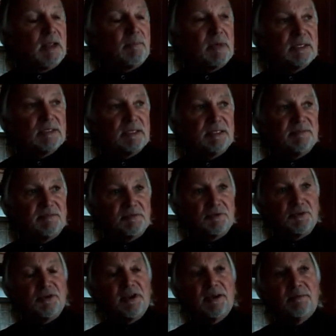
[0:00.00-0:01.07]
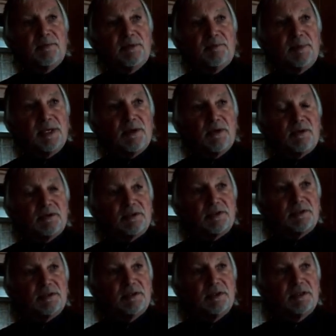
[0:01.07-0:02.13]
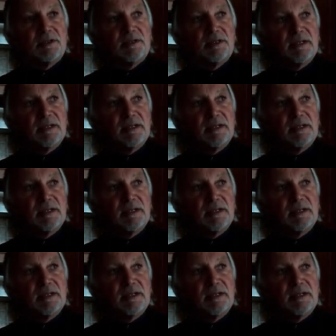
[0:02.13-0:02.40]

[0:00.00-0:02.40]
well, I must trip, because